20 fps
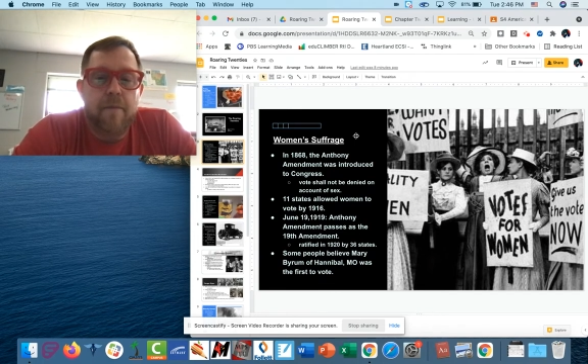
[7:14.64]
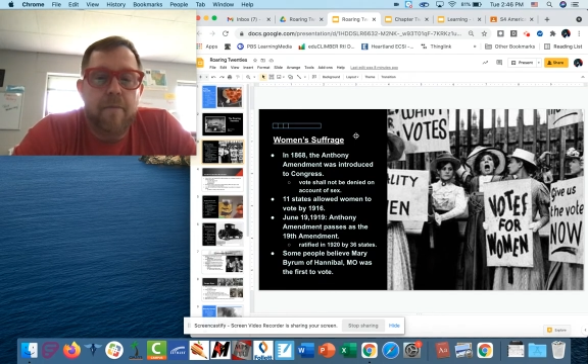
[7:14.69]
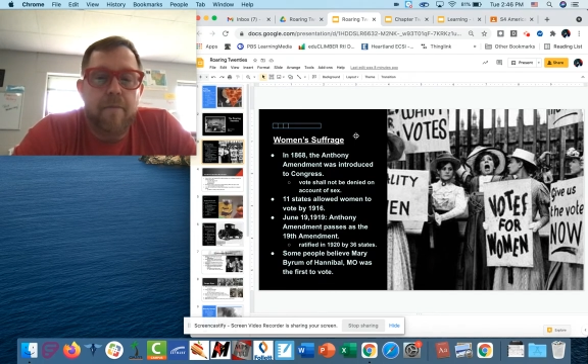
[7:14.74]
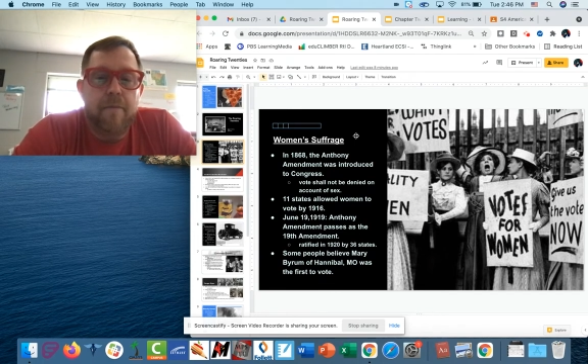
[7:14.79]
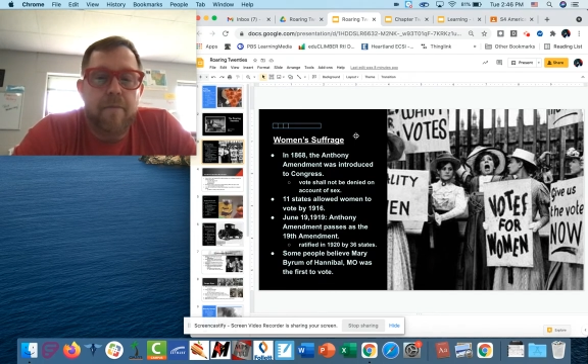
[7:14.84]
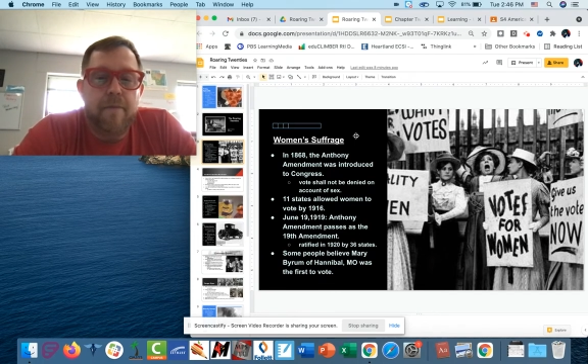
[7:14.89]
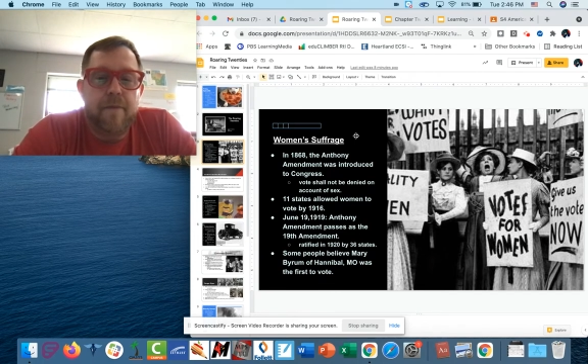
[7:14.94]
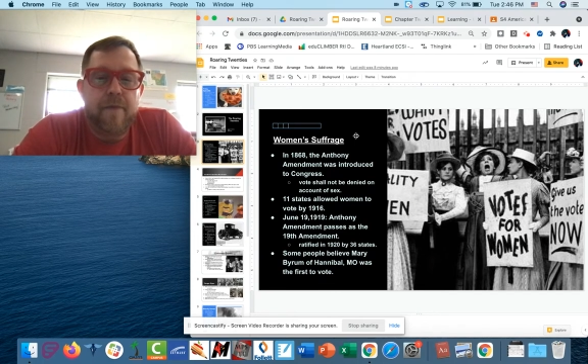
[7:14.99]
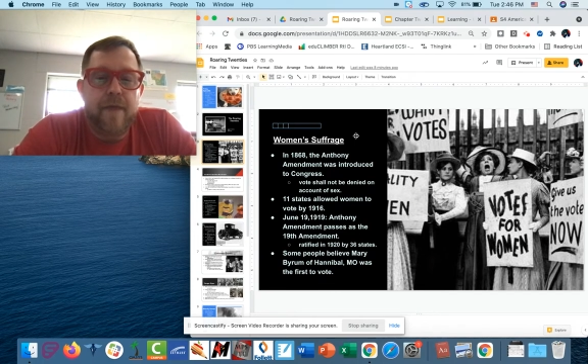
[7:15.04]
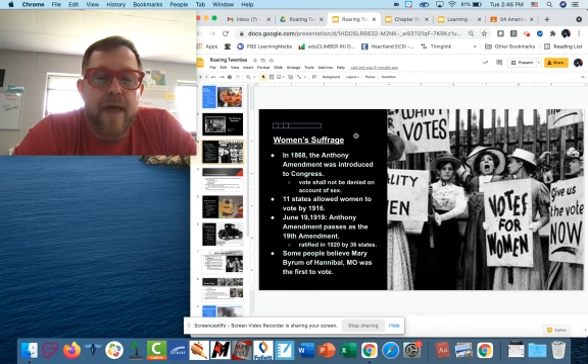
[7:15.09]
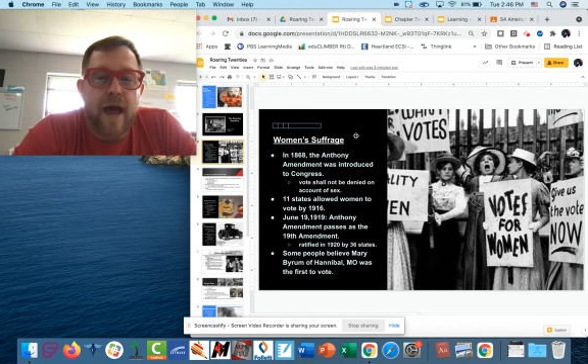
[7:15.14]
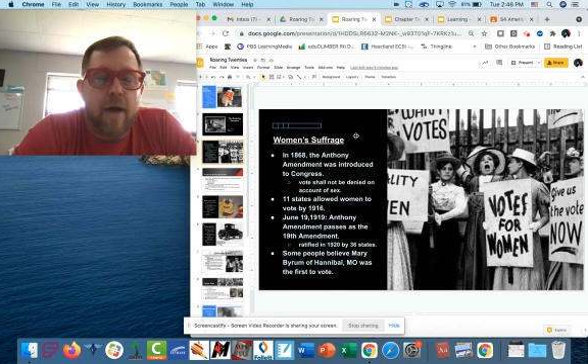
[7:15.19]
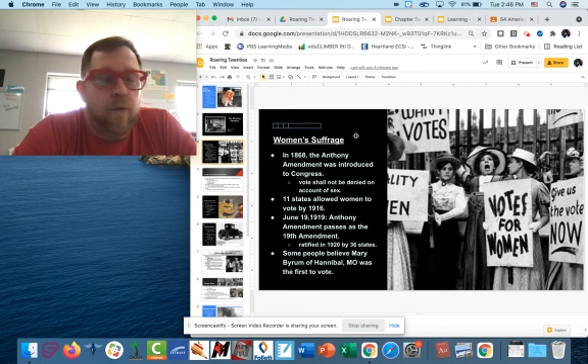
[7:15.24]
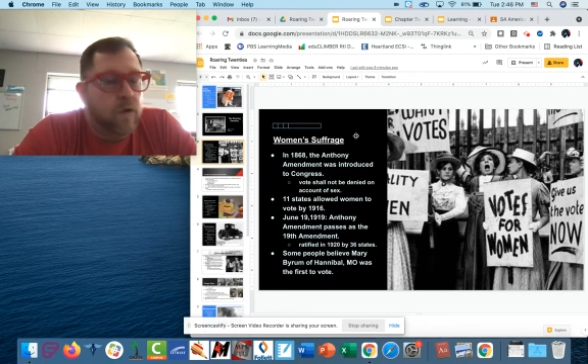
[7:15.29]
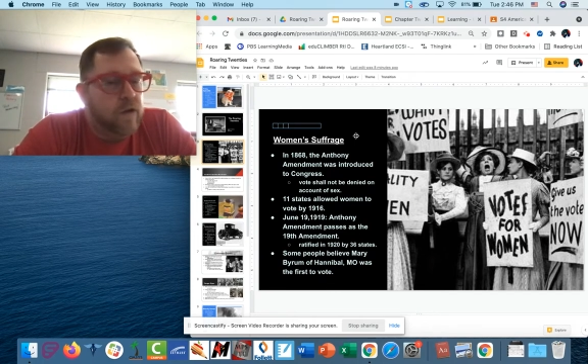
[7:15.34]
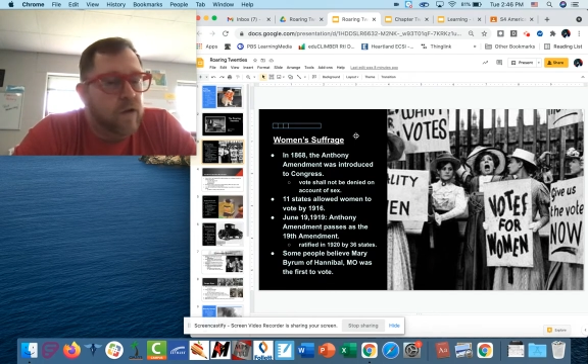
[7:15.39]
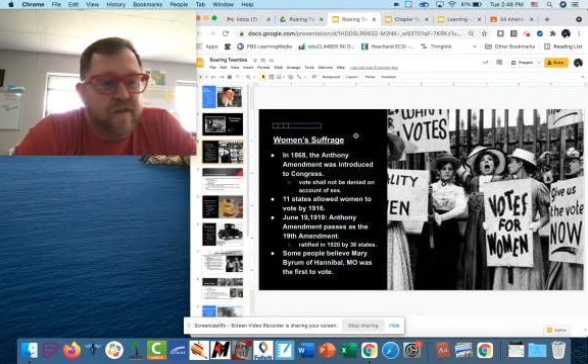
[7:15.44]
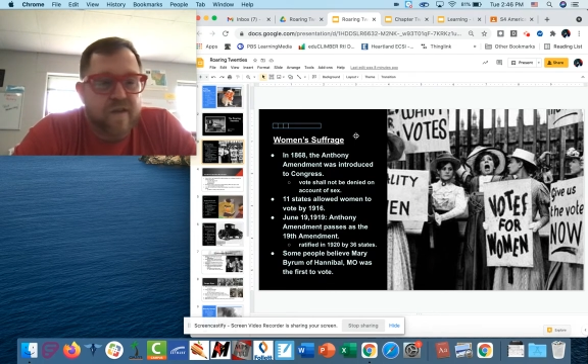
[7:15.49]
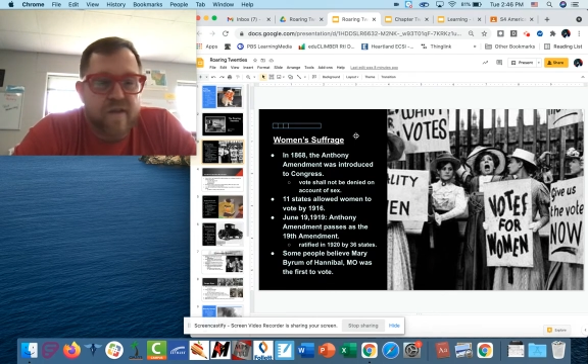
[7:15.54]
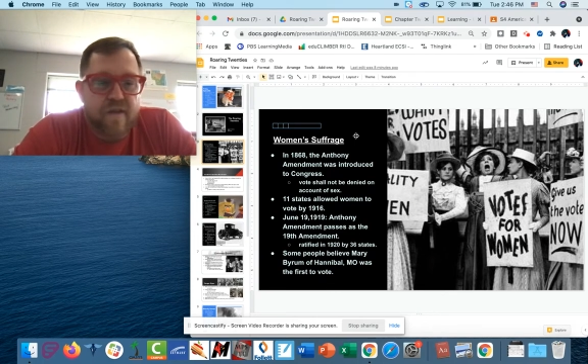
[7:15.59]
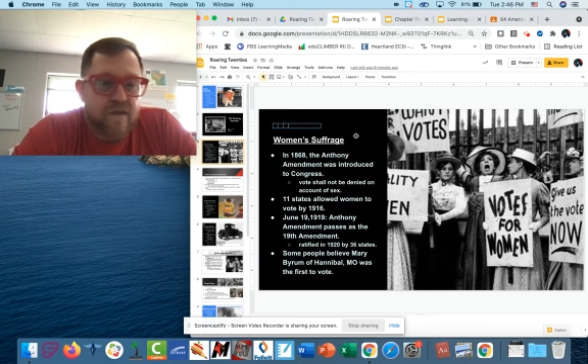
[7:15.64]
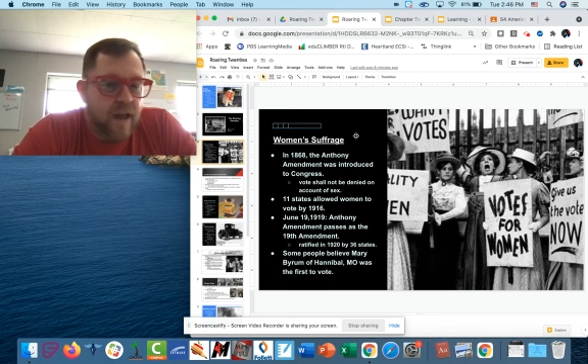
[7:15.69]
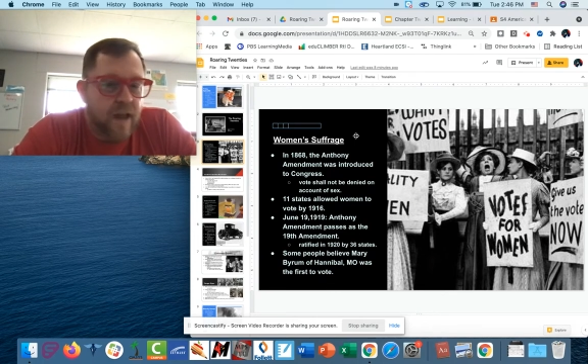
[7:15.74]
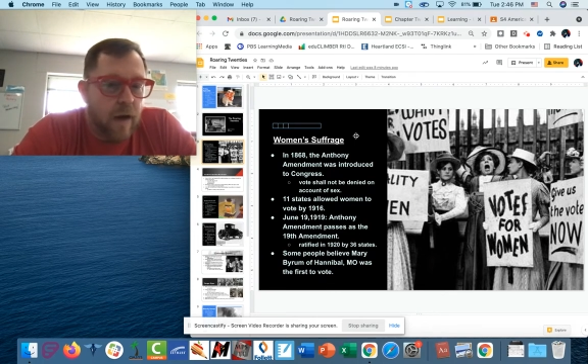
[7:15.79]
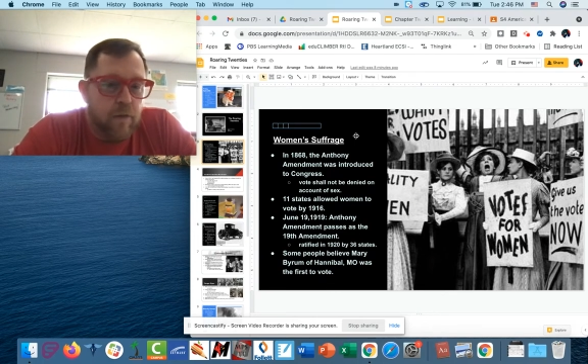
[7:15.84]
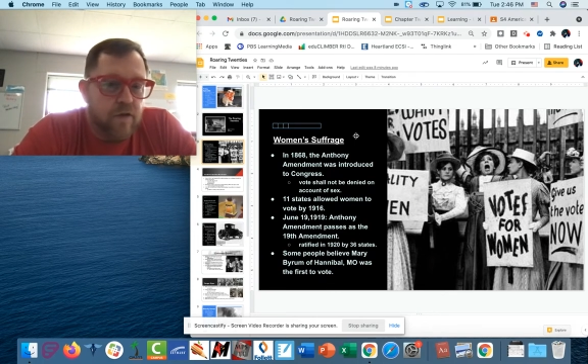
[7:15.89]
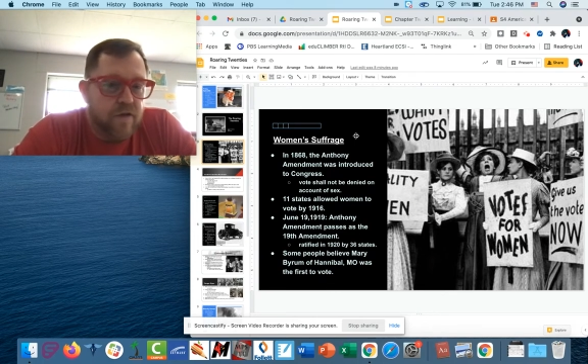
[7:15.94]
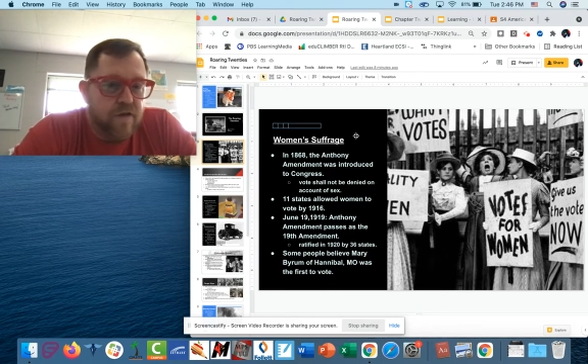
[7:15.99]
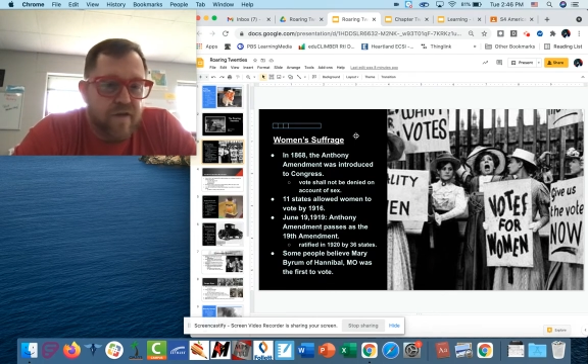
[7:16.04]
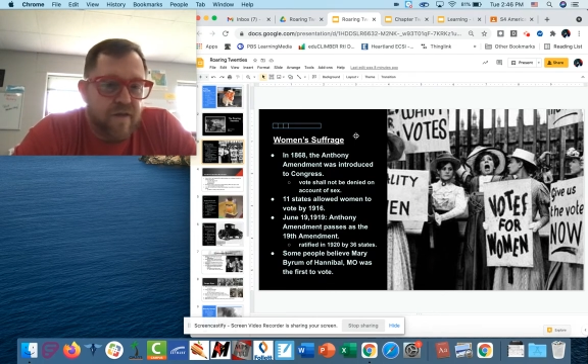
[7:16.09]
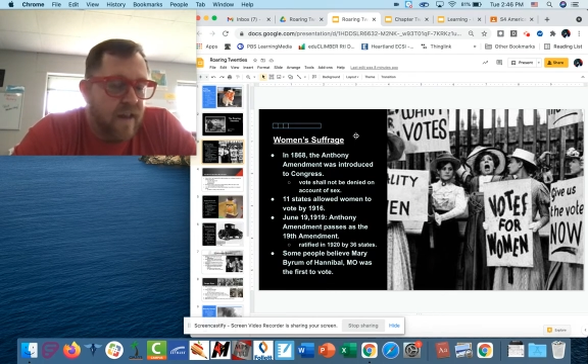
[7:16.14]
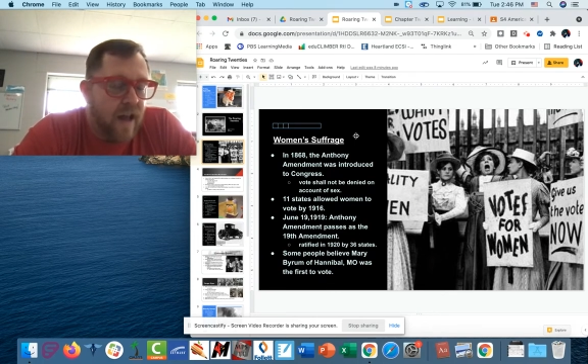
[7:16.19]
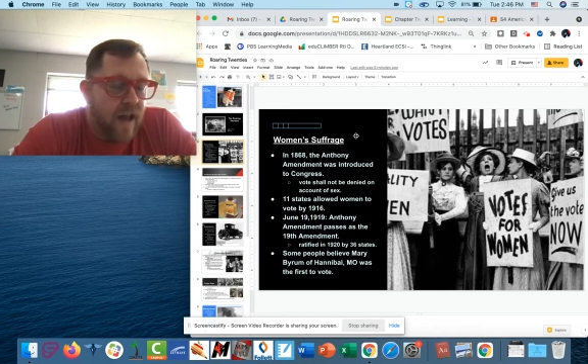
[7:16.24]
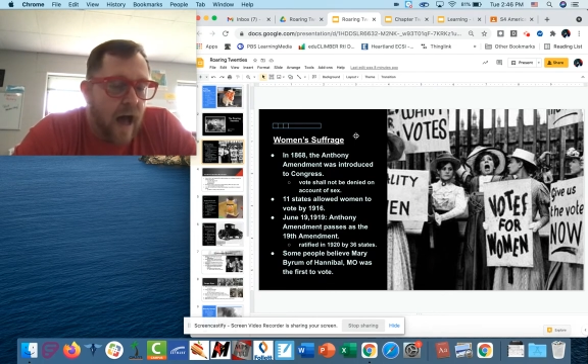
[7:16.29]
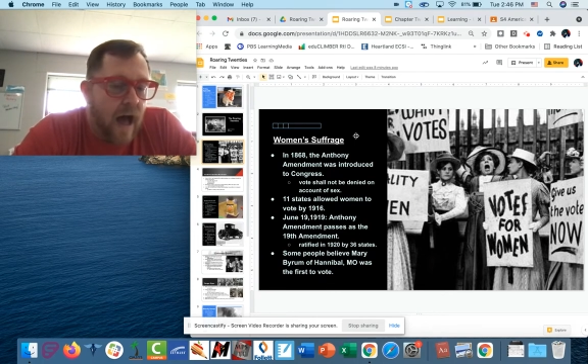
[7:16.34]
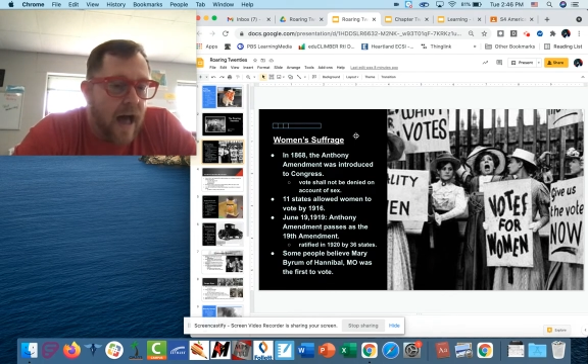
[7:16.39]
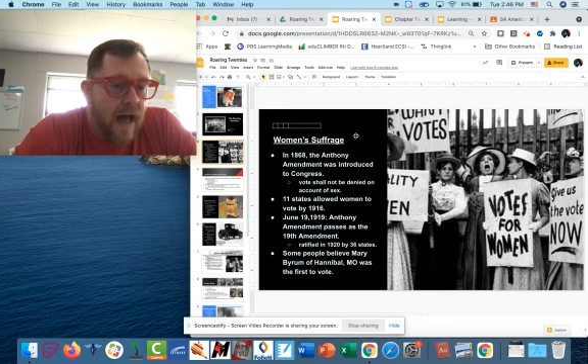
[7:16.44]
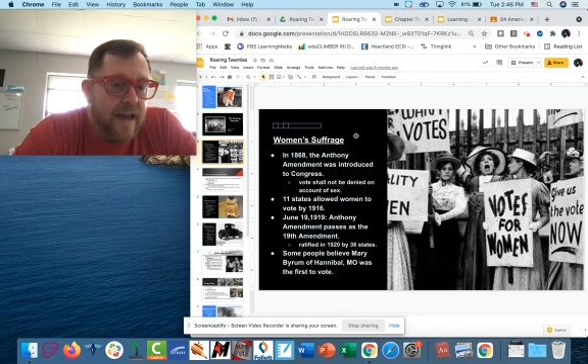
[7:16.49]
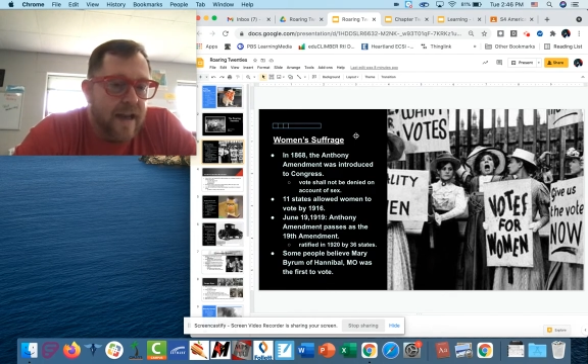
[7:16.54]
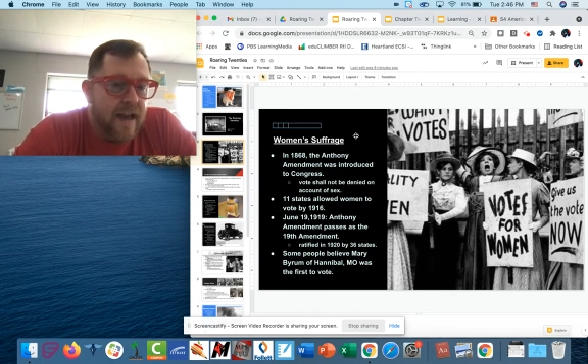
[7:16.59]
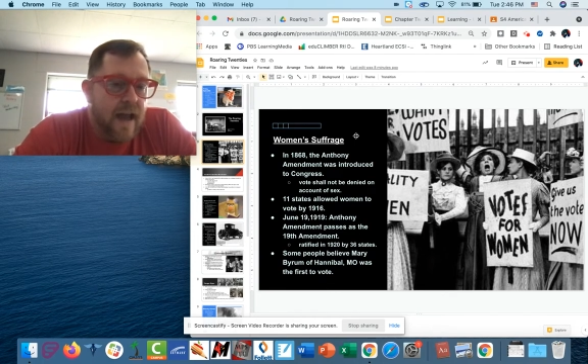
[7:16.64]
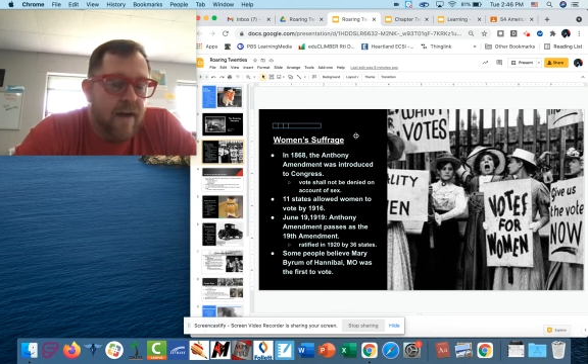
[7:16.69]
that was not